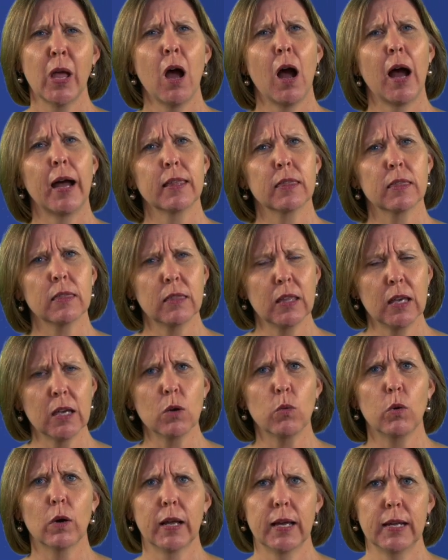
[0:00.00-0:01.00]
I think
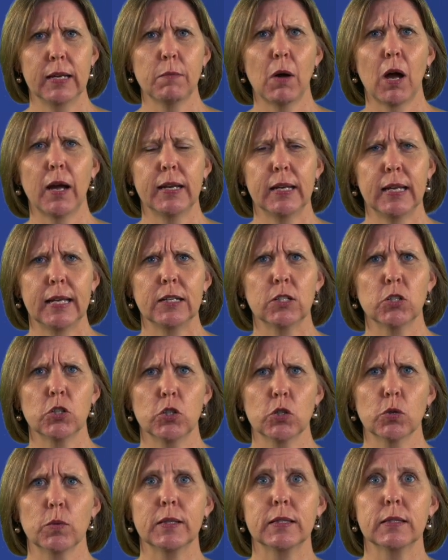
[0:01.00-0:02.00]
what I might need to
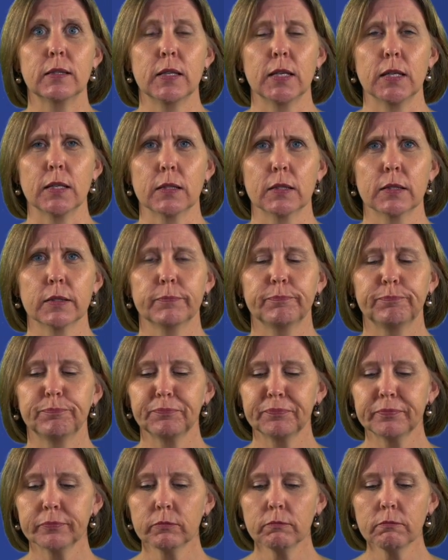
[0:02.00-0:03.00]
do is this.
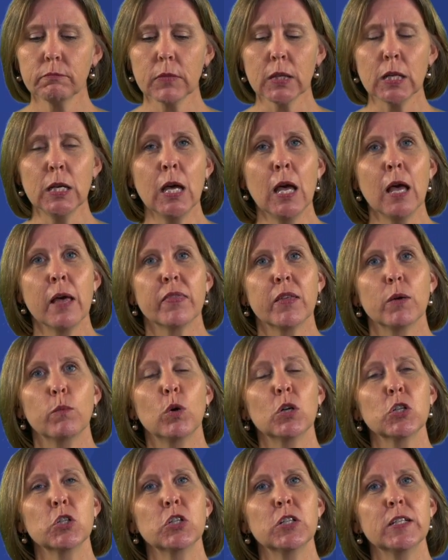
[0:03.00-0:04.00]
Then
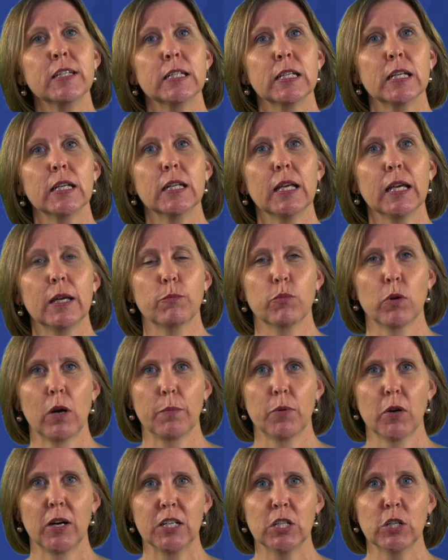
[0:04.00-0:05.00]
what she did in
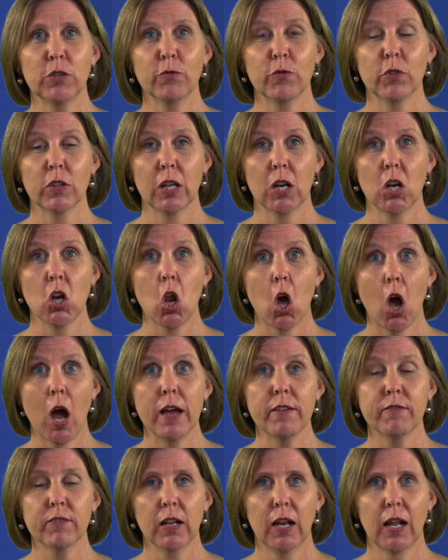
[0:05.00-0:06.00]
preparation for the
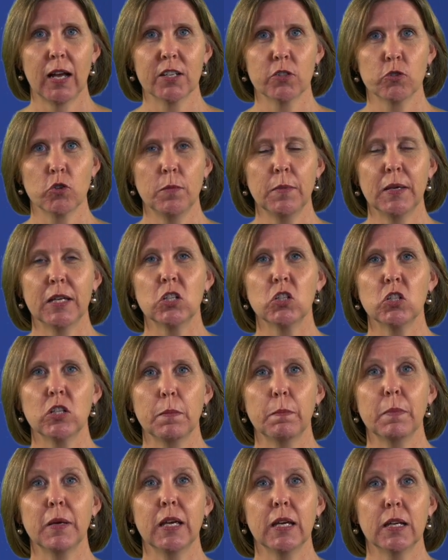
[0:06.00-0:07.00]
live classroom is she
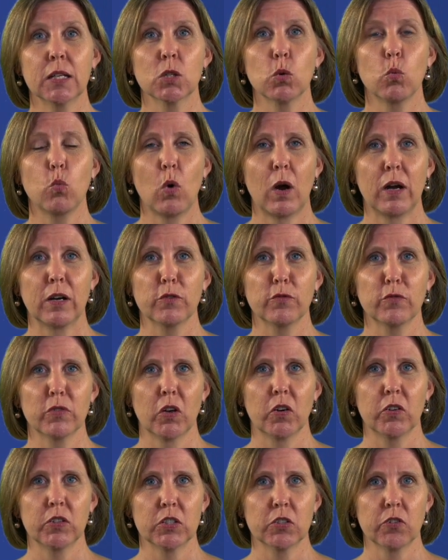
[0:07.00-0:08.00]
picked one of
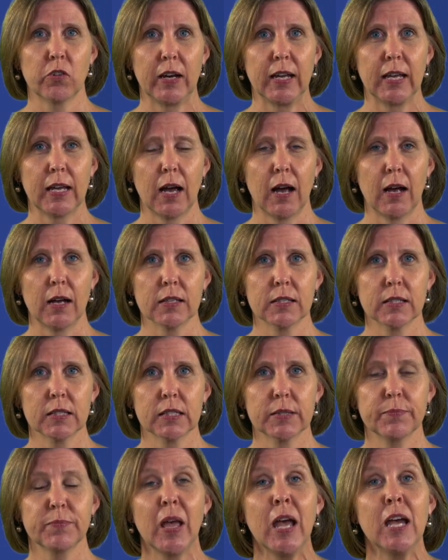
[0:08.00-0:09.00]
those screencasts.
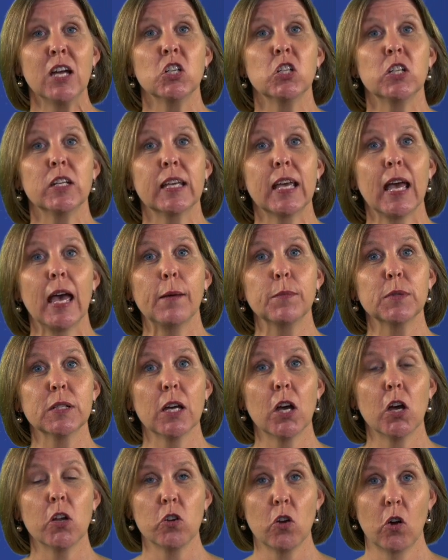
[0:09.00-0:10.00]
She kept it
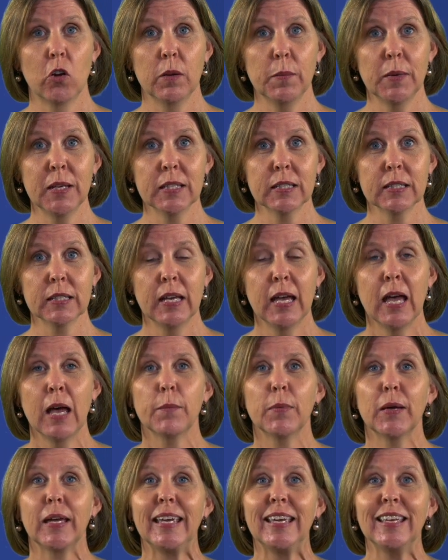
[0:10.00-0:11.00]
anonymous,
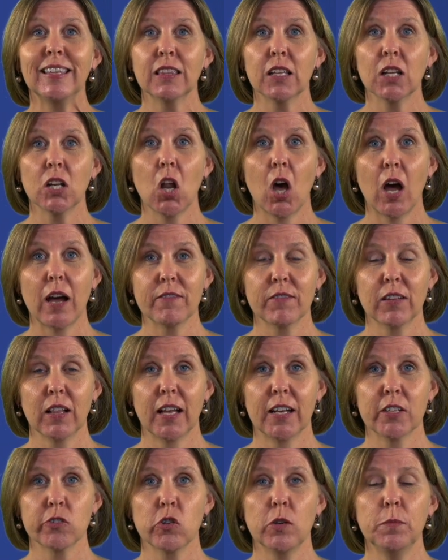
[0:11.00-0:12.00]
but in the live
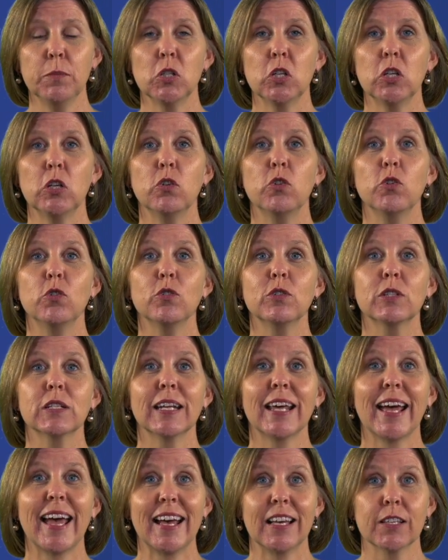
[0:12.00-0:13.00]
classroom, she used
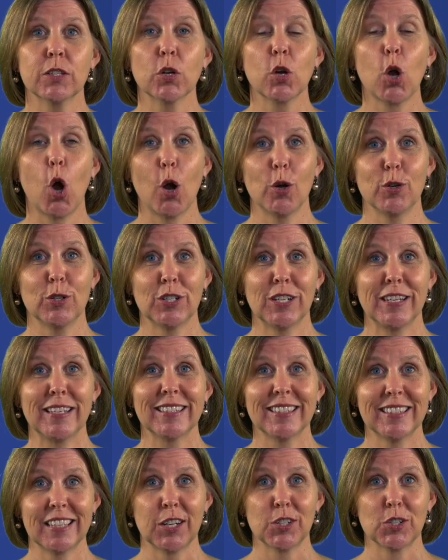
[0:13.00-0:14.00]
it as a coaching
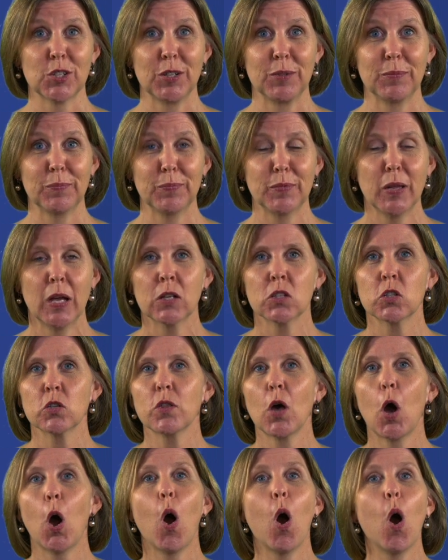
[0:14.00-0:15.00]
session. So
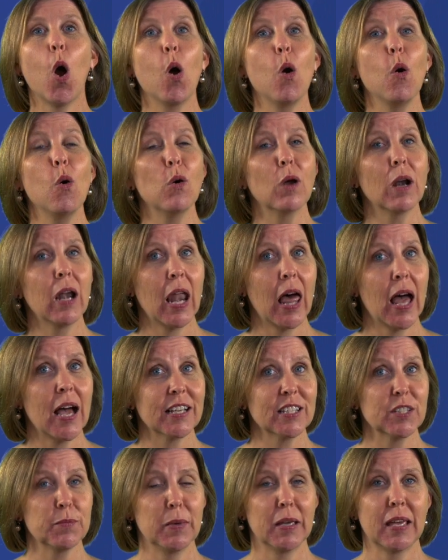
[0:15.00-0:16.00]
the whole
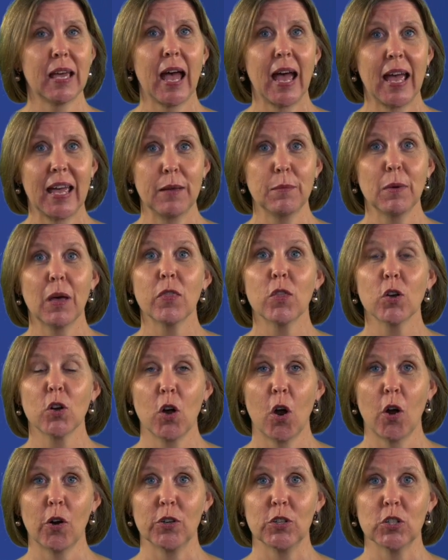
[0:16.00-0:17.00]
class became the
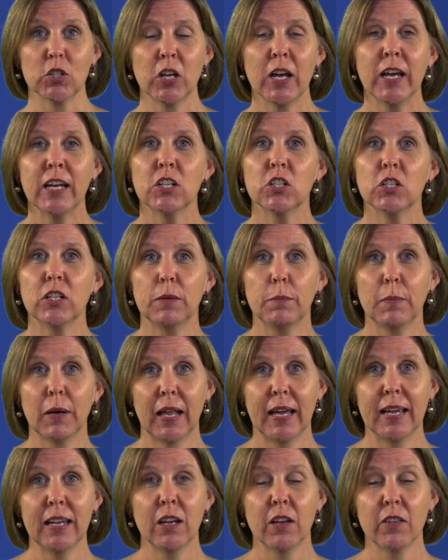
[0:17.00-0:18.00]
coach. She'd
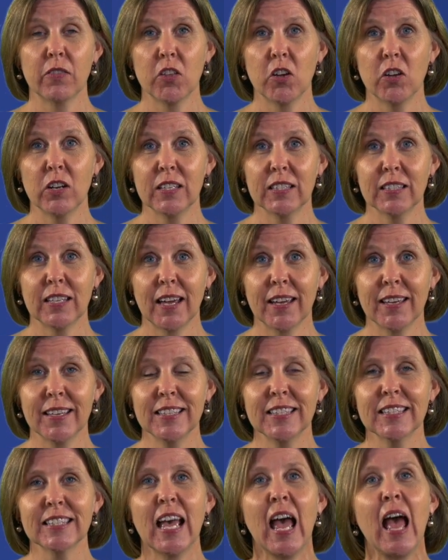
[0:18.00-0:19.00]
play 30
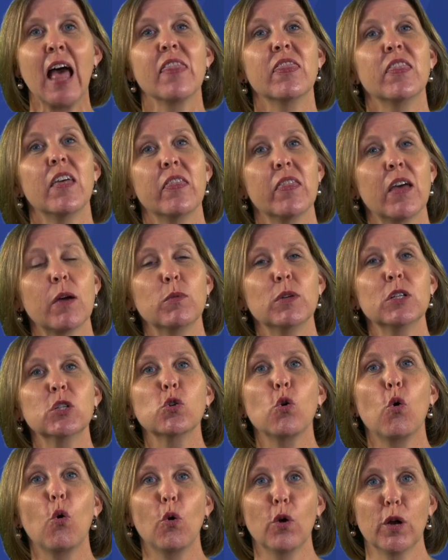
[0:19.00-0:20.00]
seconds, then they would
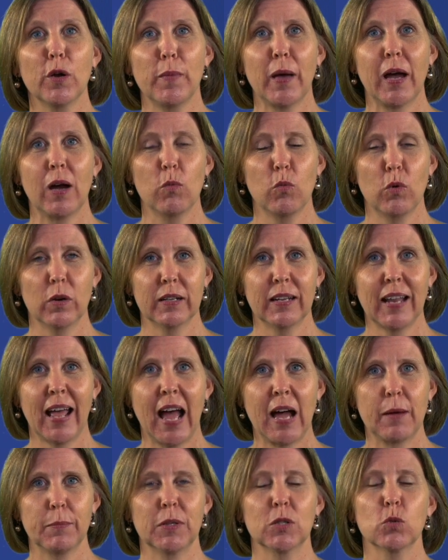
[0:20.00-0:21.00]
talk about what had
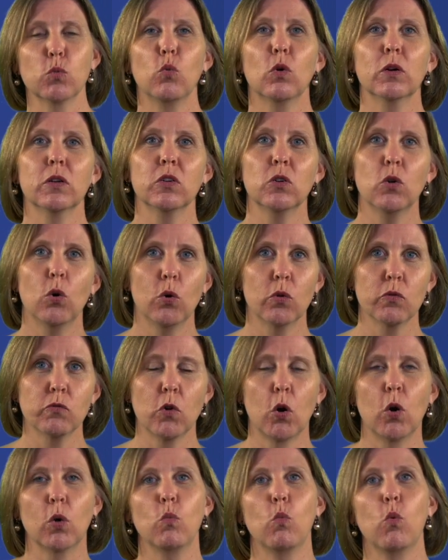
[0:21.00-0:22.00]
happened, what had gone
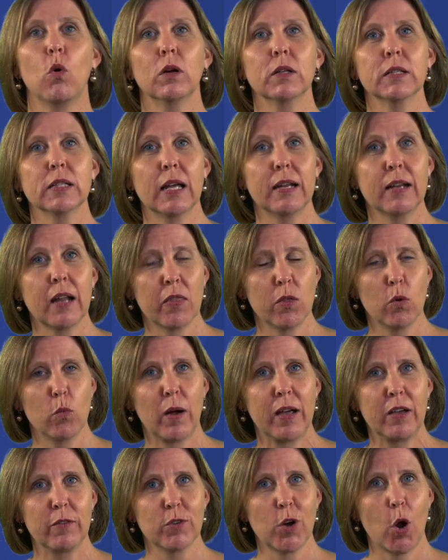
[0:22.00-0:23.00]
wrong, what another
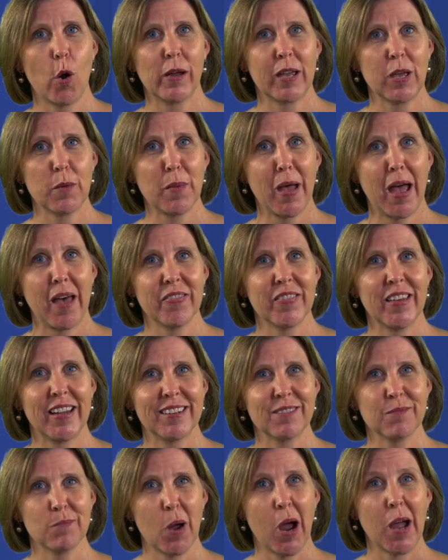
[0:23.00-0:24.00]
way of going about that
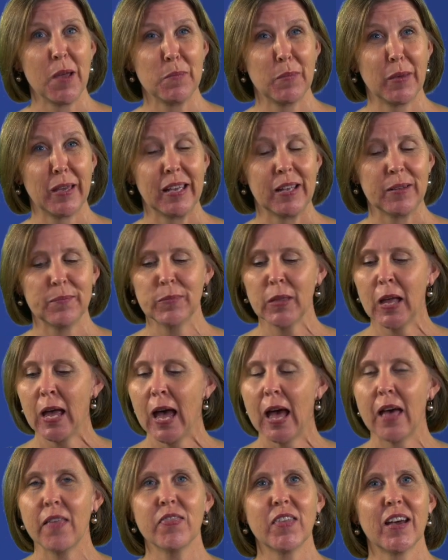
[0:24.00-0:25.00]
might be.
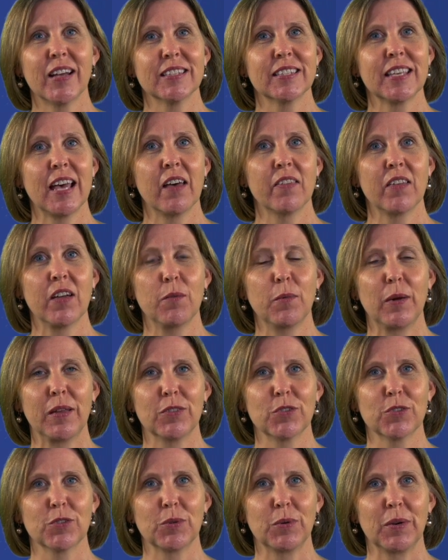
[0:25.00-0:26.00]
And that's how they went
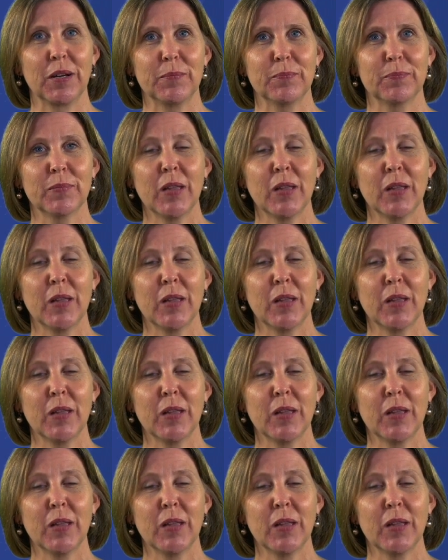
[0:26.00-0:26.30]
through it.